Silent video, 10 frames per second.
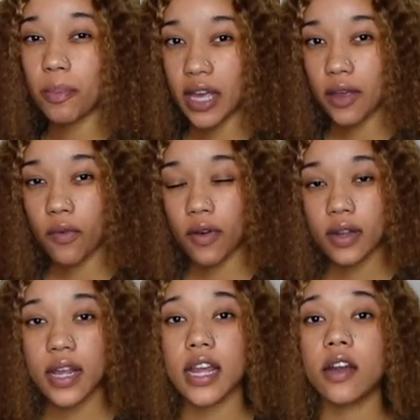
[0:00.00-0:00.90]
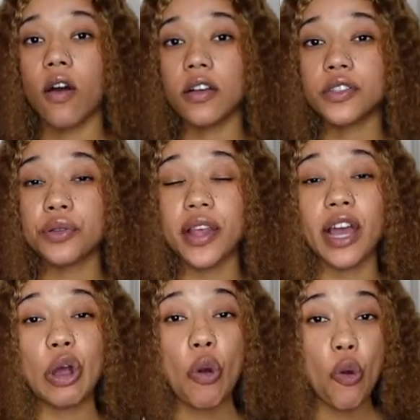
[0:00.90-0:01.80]
pink one and also
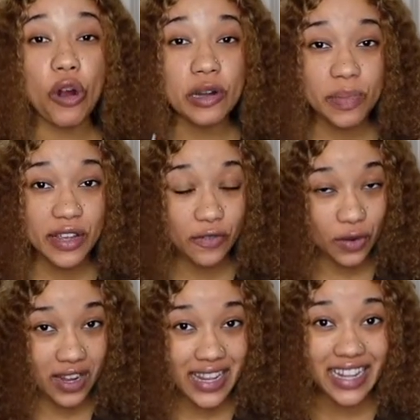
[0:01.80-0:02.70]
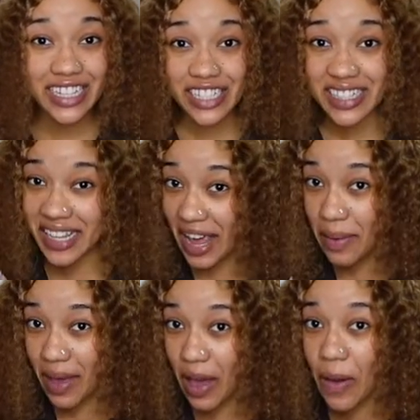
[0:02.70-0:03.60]
that corned beef one that just
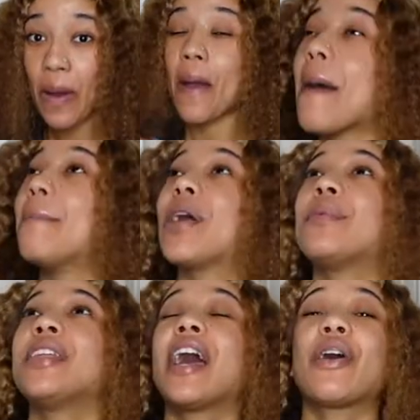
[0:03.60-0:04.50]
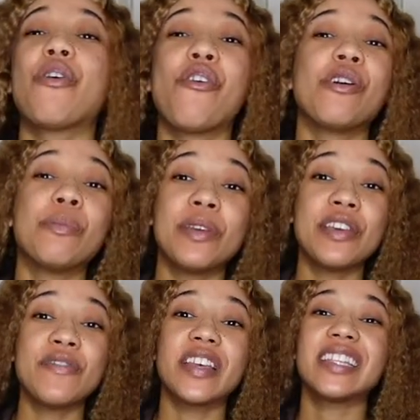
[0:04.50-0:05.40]
came out. Baby, that corned
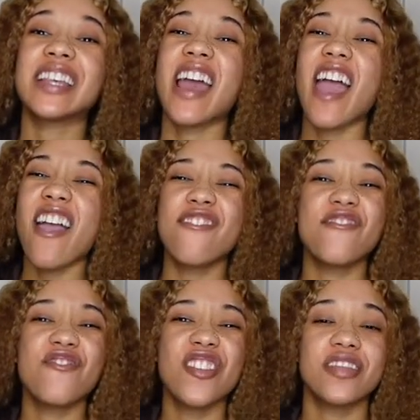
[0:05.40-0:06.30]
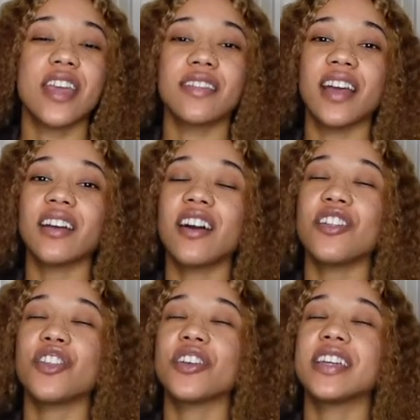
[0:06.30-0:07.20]
beef is everything. That
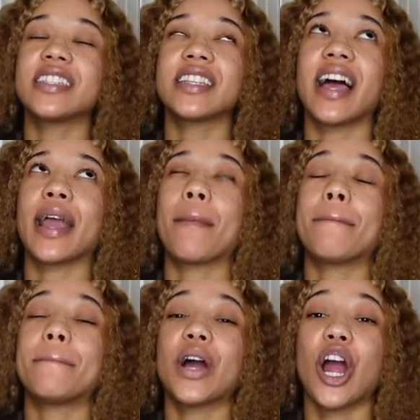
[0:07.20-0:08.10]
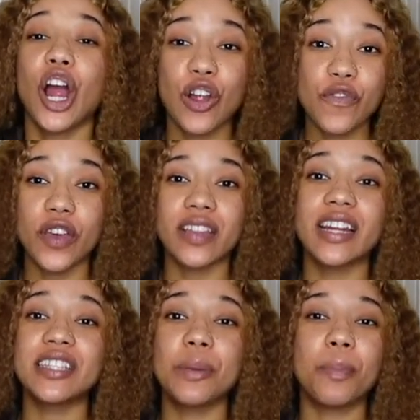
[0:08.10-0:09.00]
color is like perfect. That
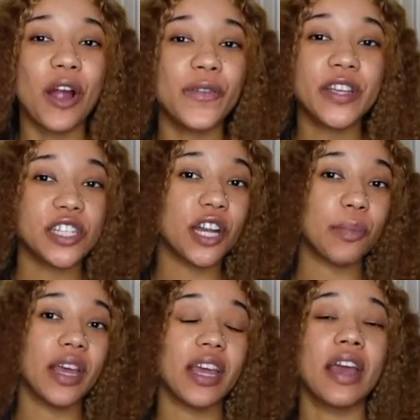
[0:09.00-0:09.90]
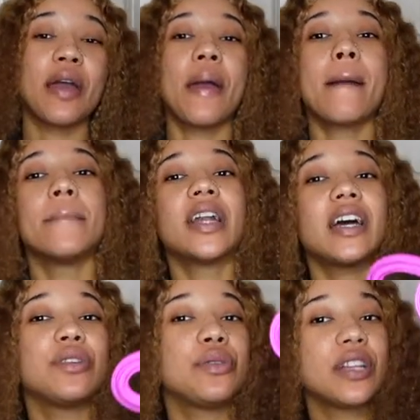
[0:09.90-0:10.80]
is the perfect shade of pink. But
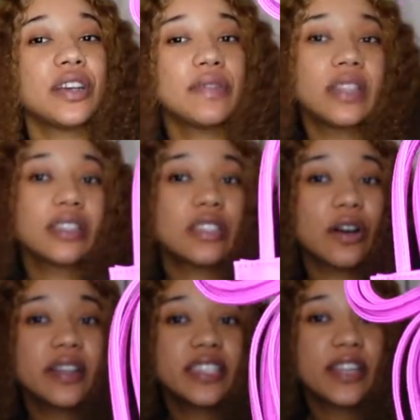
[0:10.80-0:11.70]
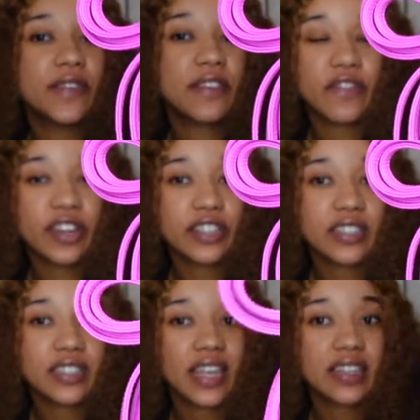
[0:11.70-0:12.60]
I do love this though. It's giving
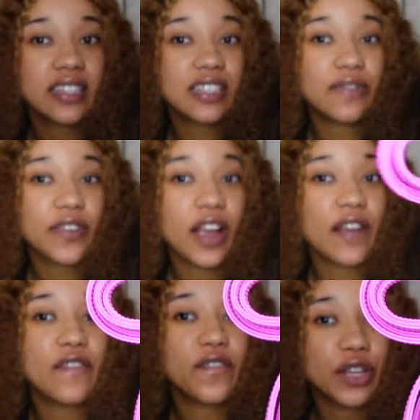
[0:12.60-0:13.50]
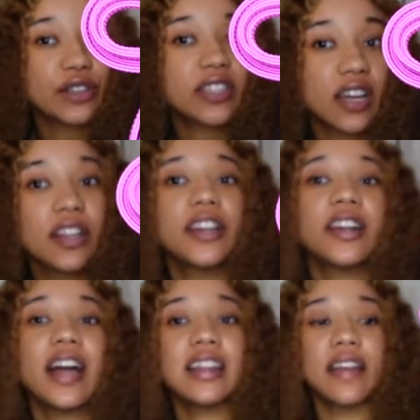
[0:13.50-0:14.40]
fierce. Like this is a very fierce
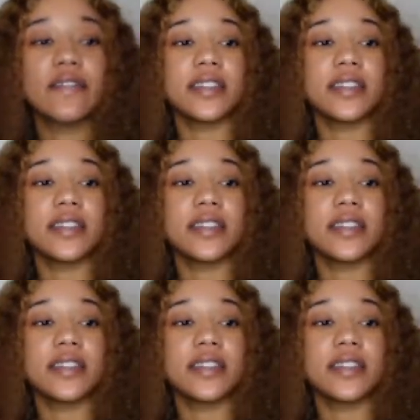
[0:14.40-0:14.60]
color. I love